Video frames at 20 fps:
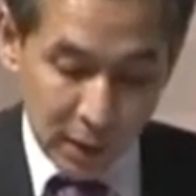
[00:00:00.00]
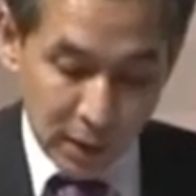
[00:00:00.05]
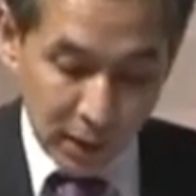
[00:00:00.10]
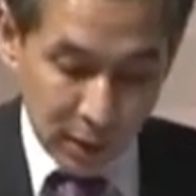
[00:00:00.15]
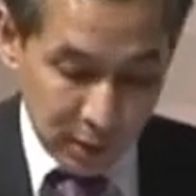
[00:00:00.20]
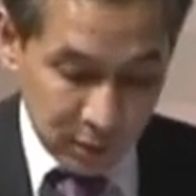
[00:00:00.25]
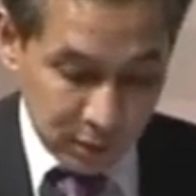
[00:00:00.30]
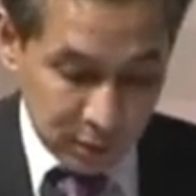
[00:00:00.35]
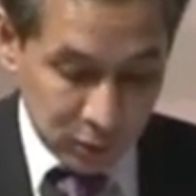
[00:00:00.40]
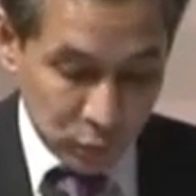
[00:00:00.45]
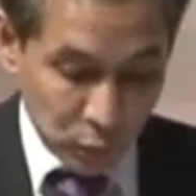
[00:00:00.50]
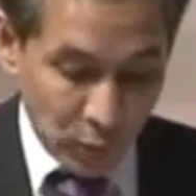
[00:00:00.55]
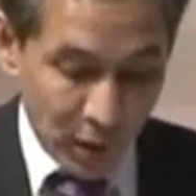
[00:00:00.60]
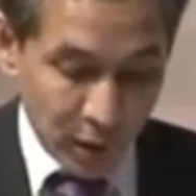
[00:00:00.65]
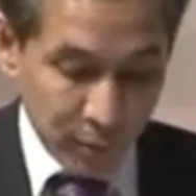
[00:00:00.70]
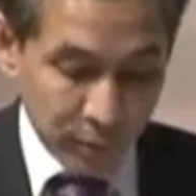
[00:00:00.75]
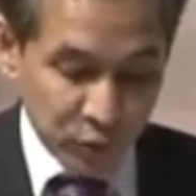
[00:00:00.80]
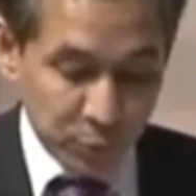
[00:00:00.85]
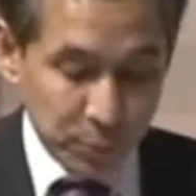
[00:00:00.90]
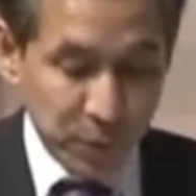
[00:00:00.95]
And this is to
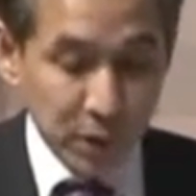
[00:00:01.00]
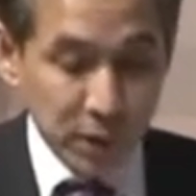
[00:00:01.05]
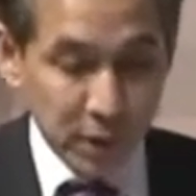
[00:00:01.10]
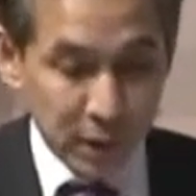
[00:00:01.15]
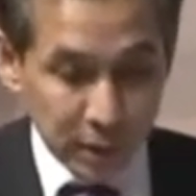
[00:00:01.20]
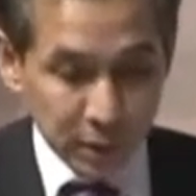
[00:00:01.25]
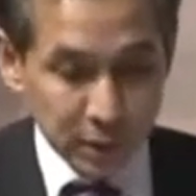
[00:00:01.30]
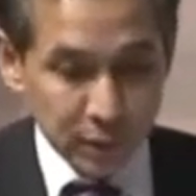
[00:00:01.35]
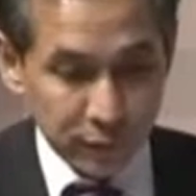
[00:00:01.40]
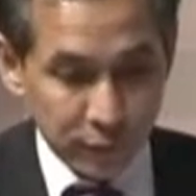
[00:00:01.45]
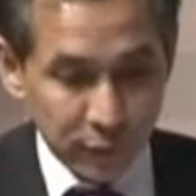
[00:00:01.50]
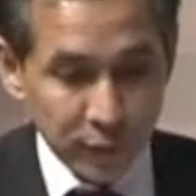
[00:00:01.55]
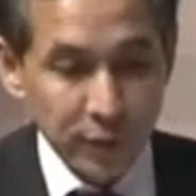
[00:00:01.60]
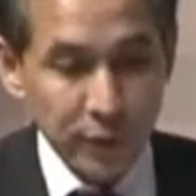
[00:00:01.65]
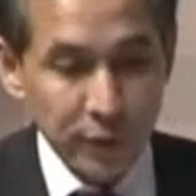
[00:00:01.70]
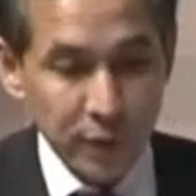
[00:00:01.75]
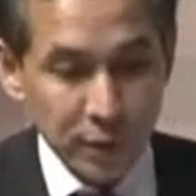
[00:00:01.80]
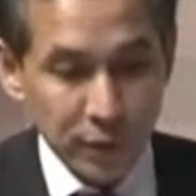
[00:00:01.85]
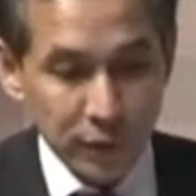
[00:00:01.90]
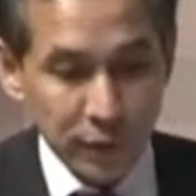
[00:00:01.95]
help spearhead
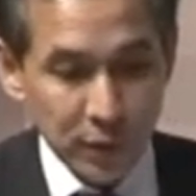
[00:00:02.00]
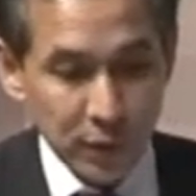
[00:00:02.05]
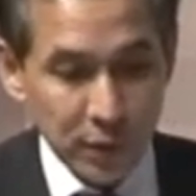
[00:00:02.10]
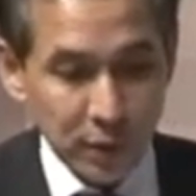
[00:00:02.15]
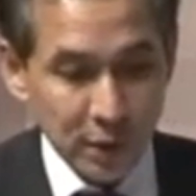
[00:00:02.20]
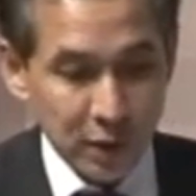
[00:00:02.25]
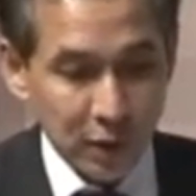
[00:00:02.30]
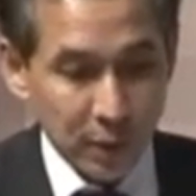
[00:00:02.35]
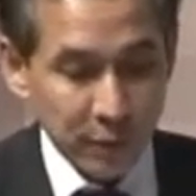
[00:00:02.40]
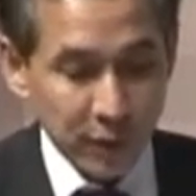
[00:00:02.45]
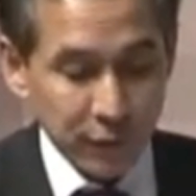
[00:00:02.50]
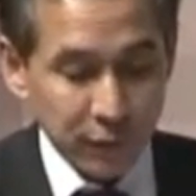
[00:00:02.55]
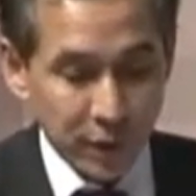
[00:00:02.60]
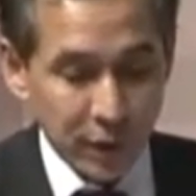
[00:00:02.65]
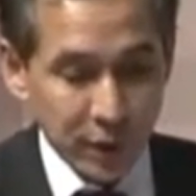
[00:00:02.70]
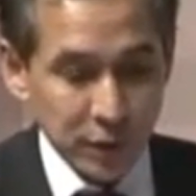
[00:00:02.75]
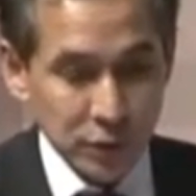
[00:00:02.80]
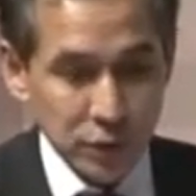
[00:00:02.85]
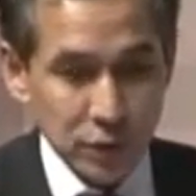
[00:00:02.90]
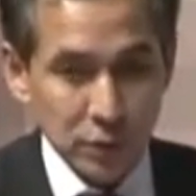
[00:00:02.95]
further the Islamic
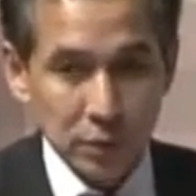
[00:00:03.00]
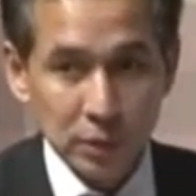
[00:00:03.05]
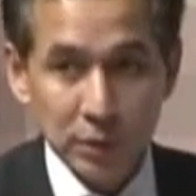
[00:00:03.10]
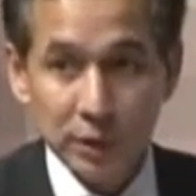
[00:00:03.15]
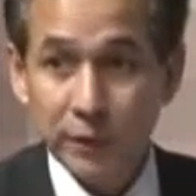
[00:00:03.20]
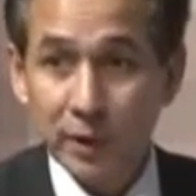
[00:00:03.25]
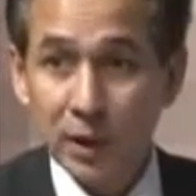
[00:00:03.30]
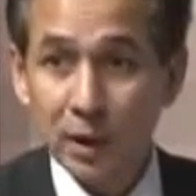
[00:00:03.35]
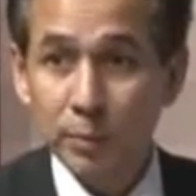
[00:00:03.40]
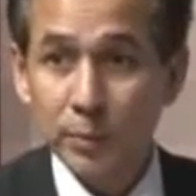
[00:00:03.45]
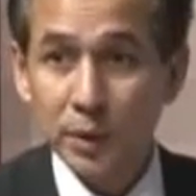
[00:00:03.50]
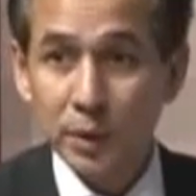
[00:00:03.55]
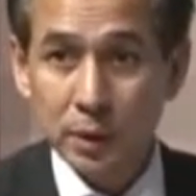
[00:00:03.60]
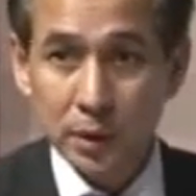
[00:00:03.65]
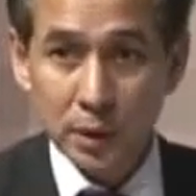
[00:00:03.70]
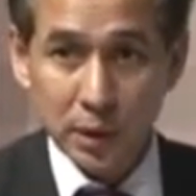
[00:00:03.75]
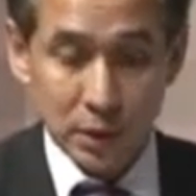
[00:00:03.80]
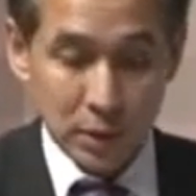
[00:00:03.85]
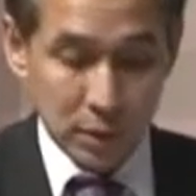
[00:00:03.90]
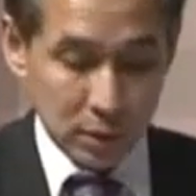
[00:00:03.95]
financial
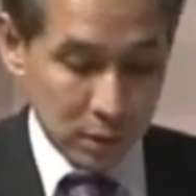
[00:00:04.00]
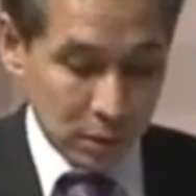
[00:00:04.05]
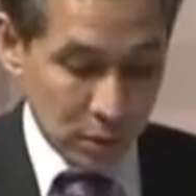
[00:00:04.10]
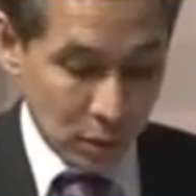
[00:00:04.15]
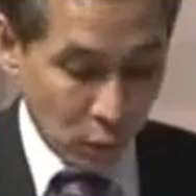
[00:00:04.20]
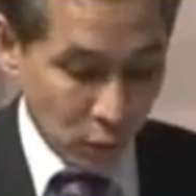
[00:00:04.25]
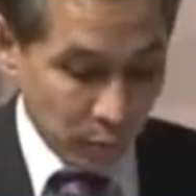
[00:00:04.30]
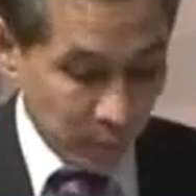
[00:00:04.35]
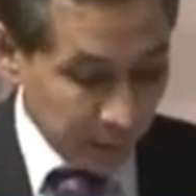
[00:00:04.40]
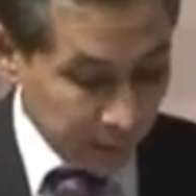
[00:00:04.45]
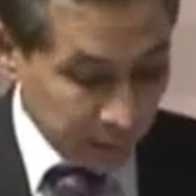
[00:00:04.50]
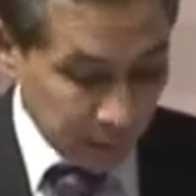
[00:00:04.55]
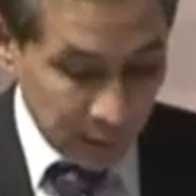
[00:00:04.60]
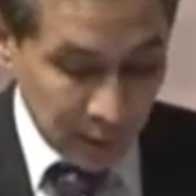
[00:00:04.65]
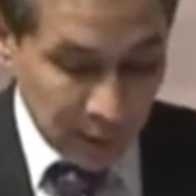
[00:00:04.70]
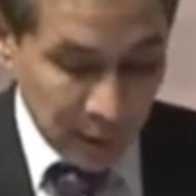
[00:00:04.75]
development in Oman.